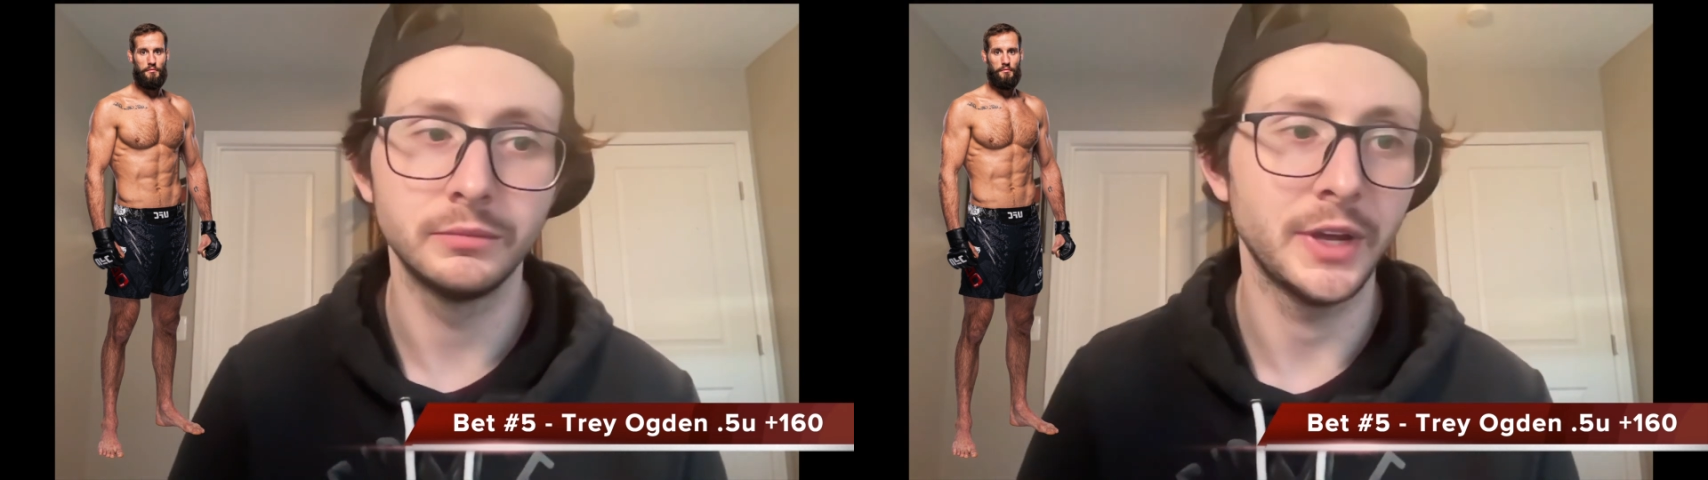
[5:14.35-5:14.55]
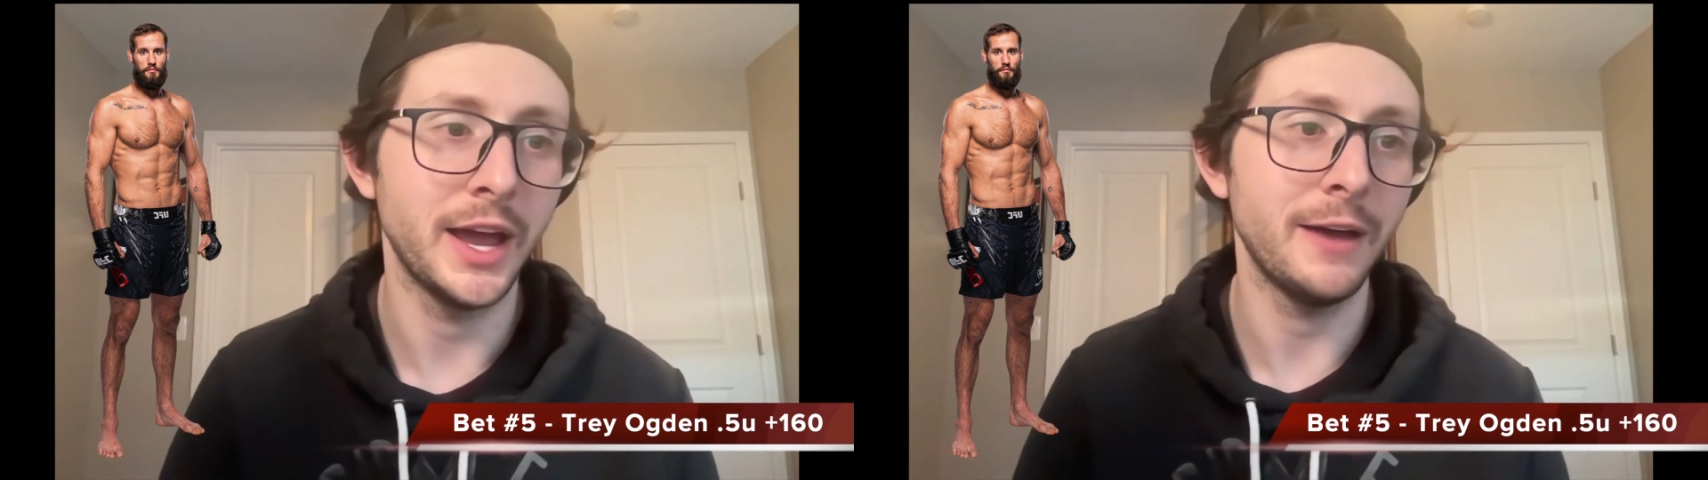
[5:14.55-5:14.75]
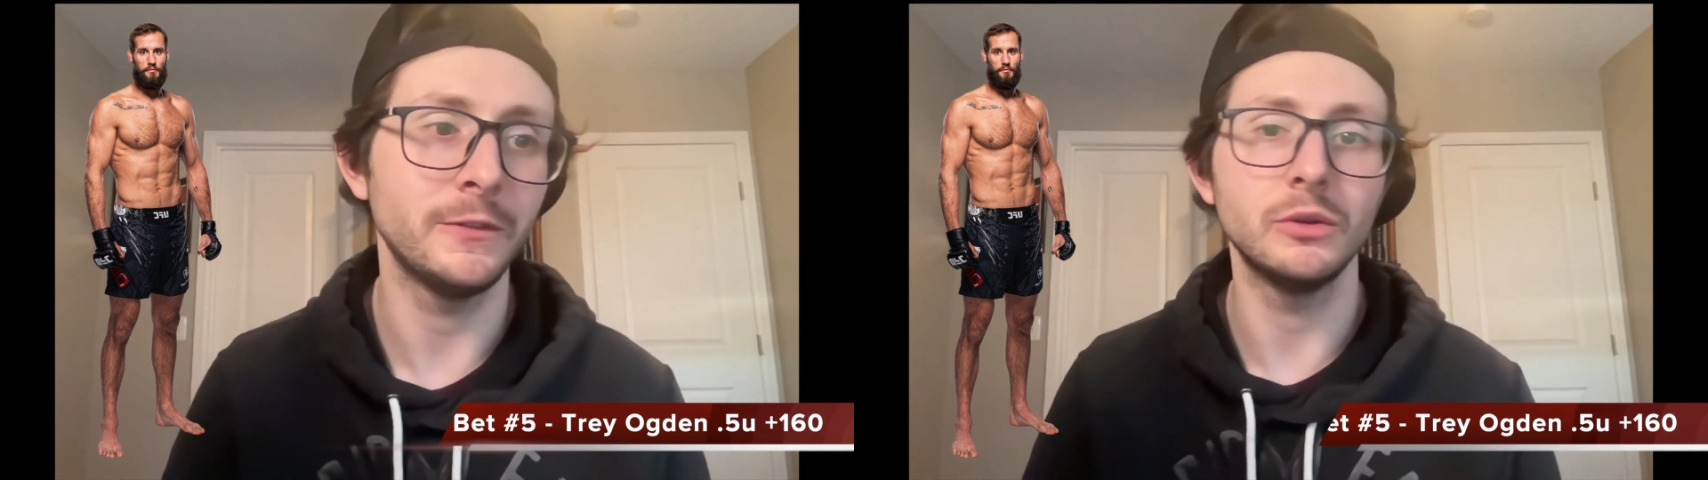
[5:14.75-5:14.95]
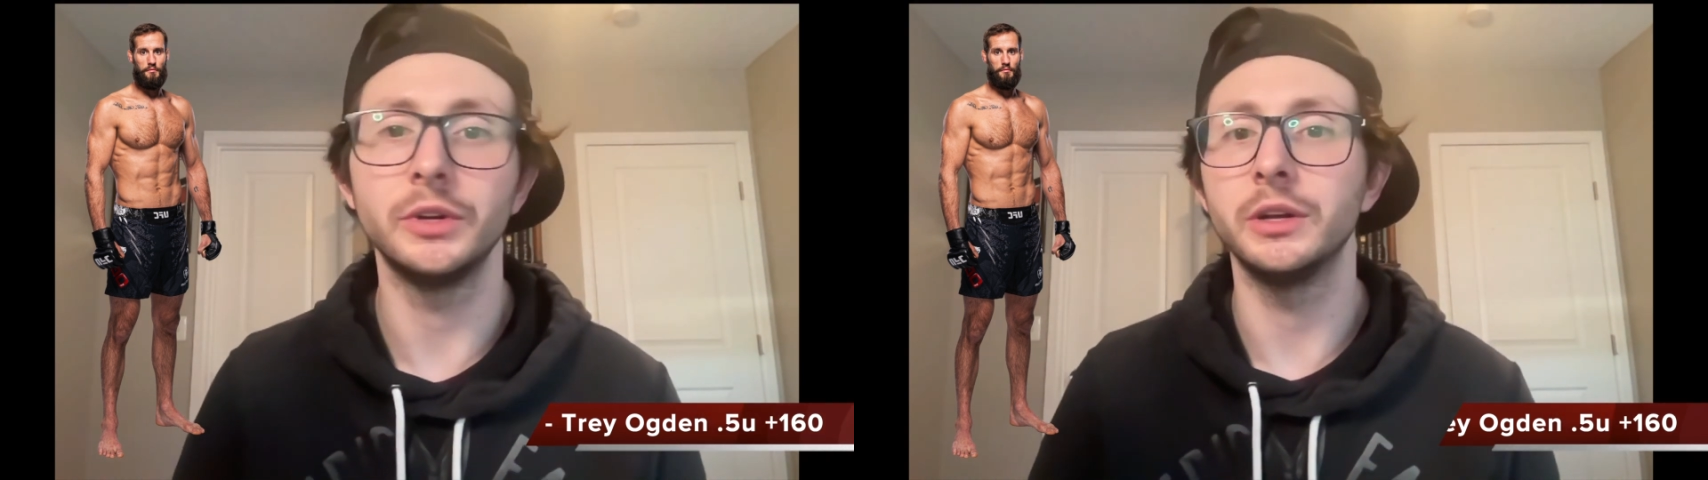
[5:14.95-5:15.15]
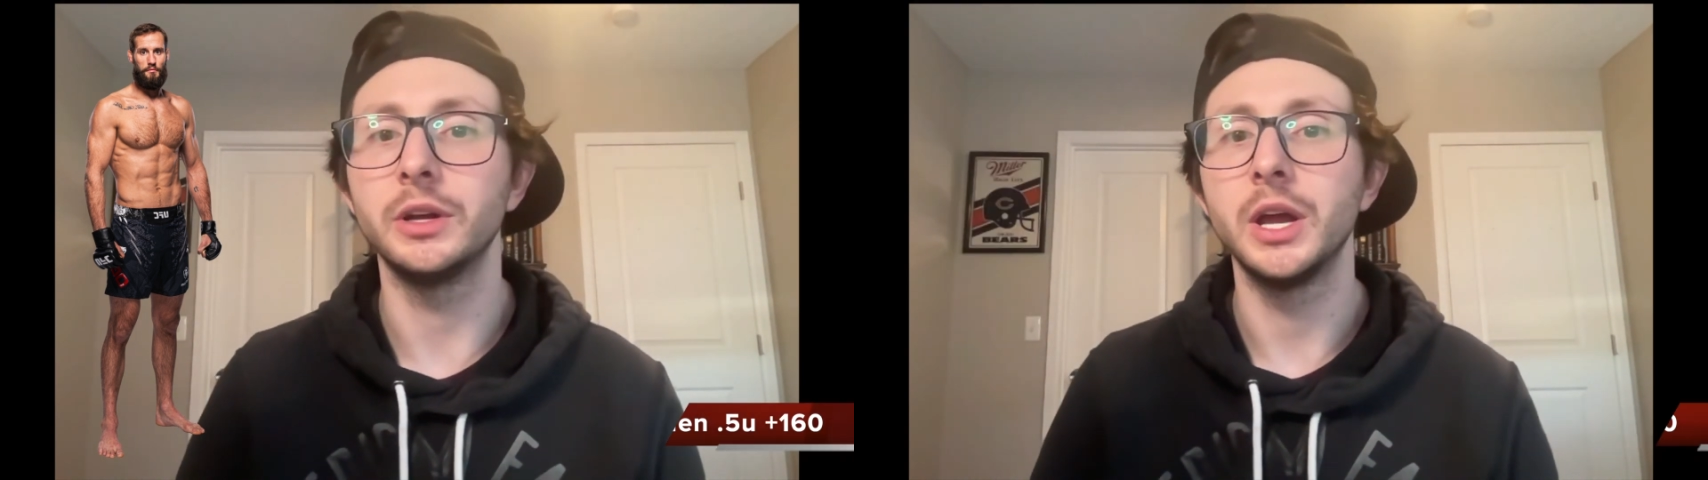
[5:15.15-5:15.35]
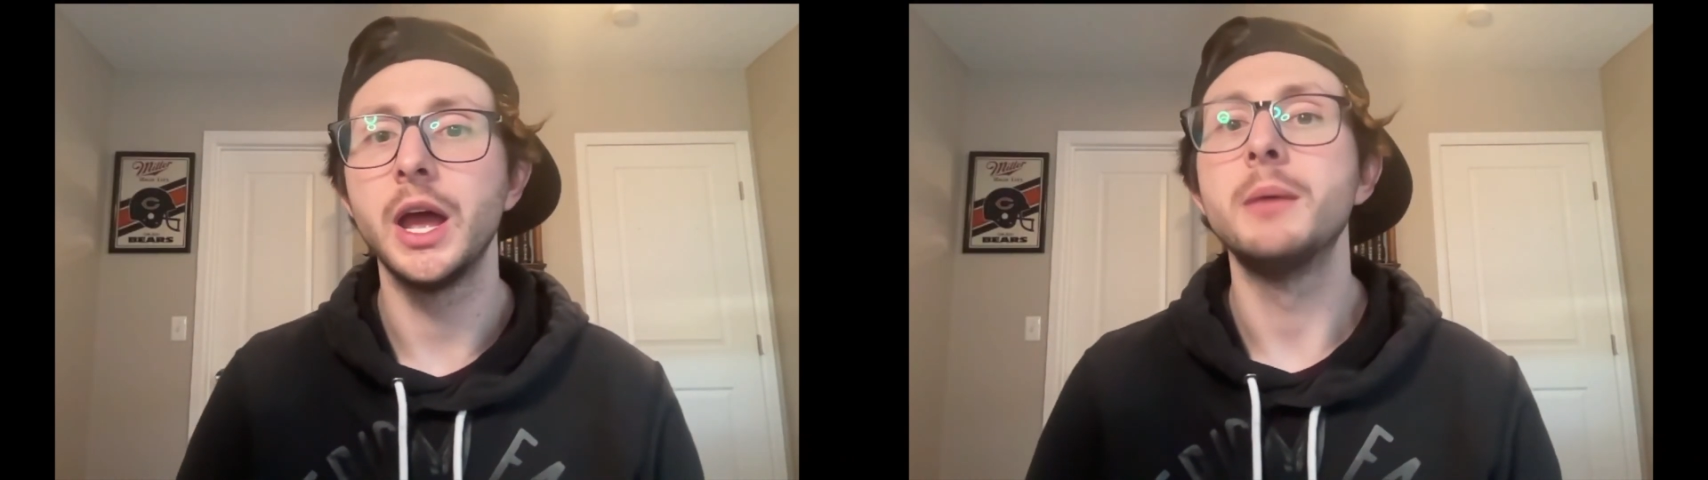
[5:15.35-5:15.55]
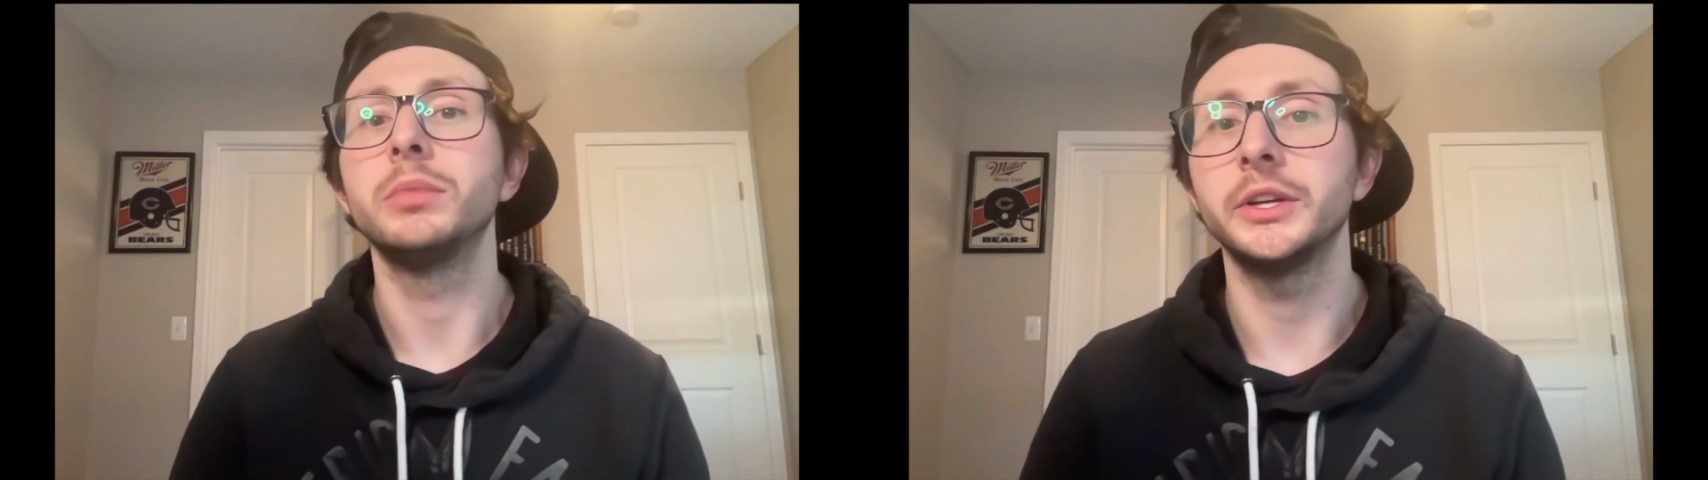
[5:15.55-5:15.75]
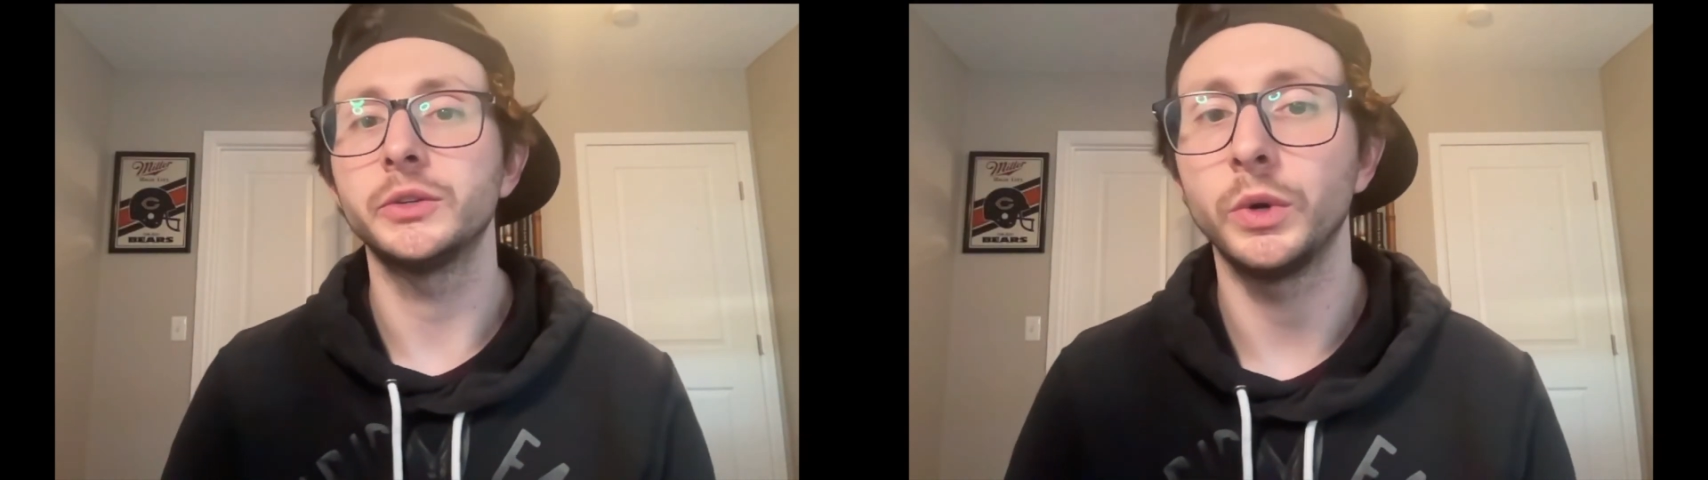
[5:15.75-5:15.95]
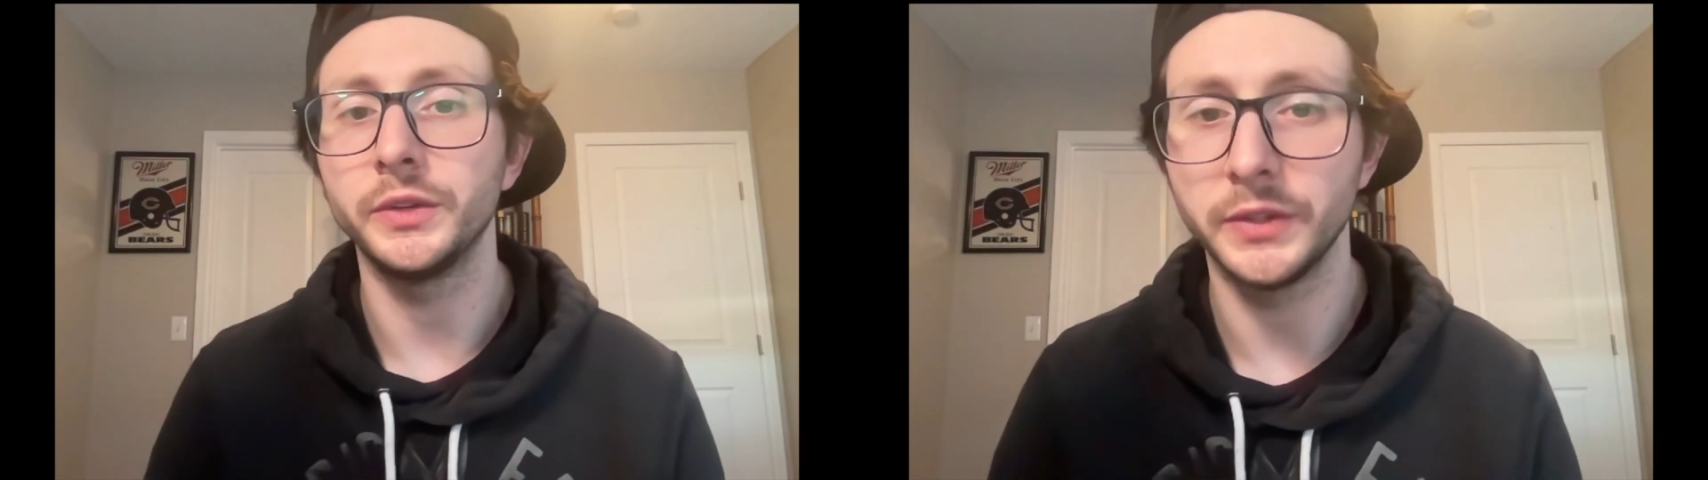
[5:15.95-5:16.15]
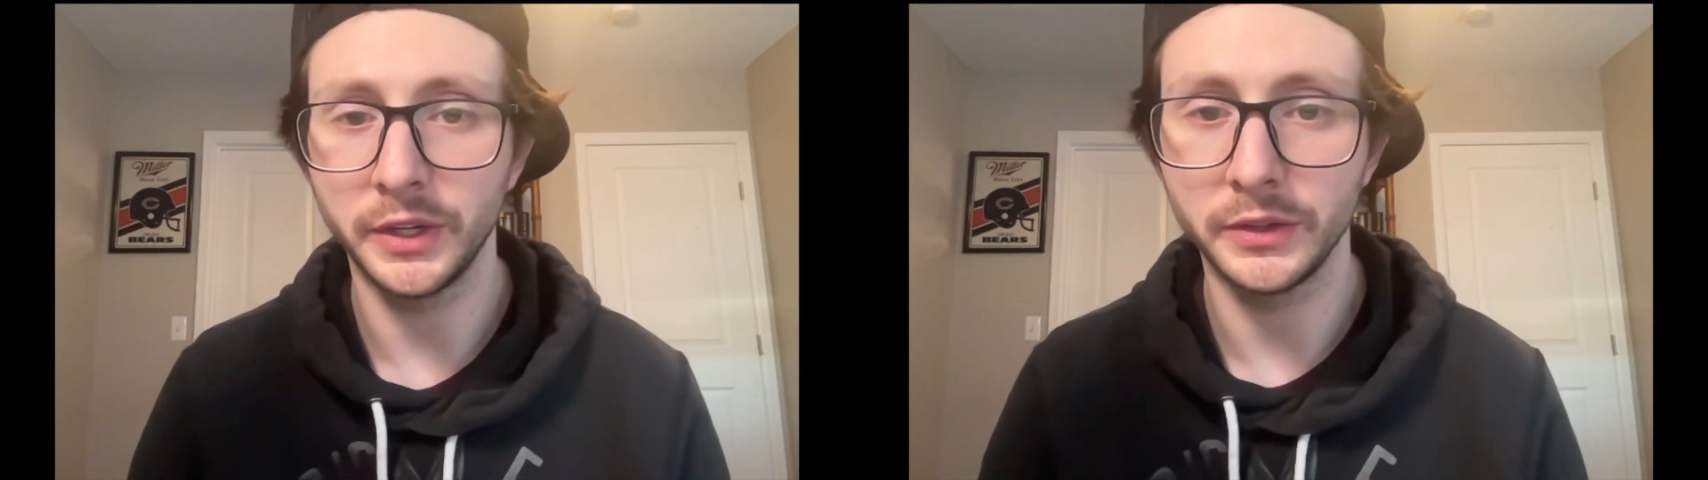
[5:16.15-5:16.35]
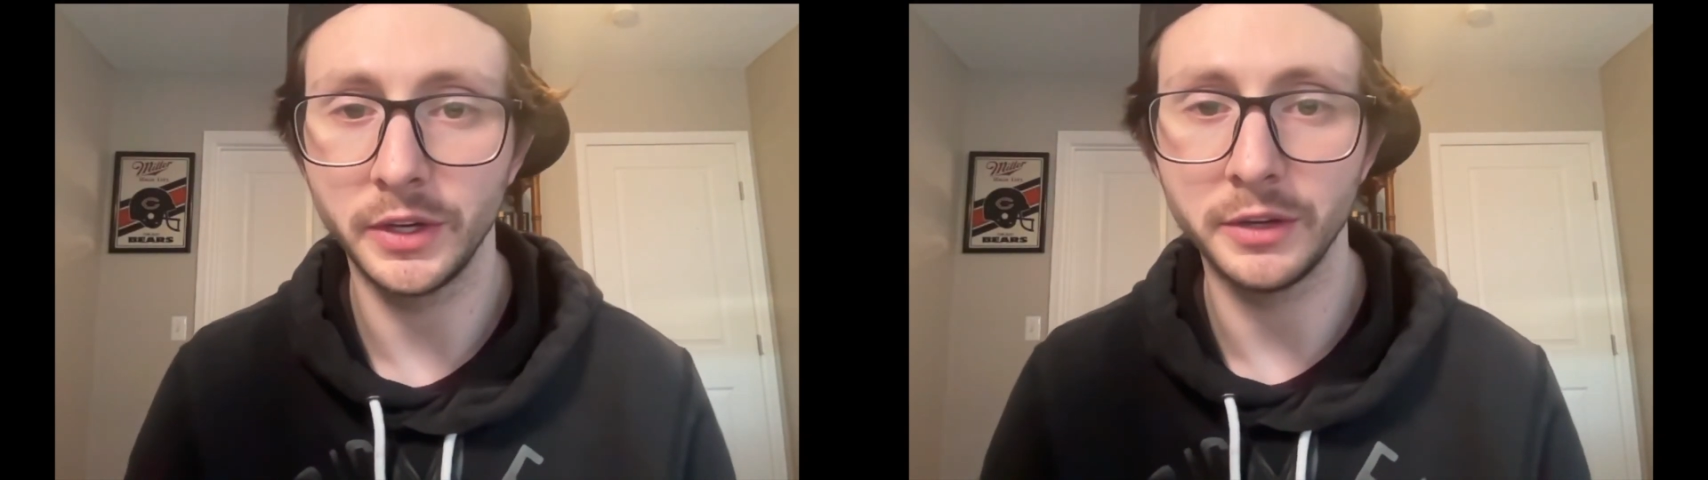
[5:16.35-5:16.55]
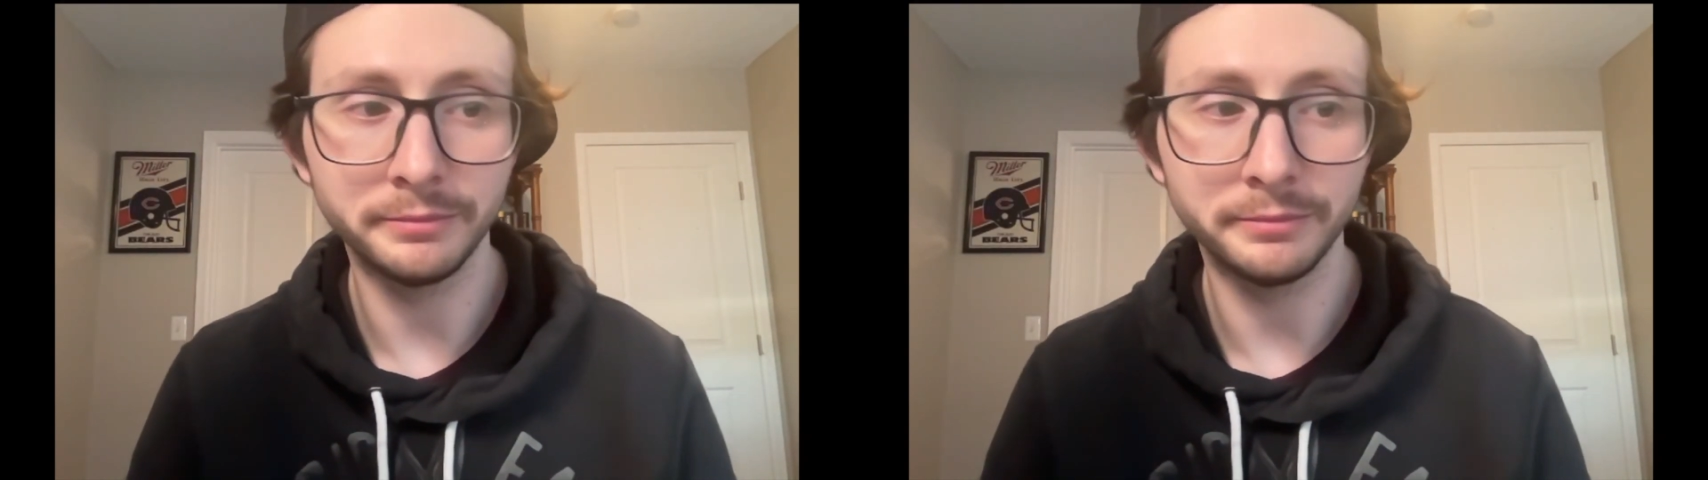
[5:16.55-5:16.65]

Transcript: half a unit, plus 160.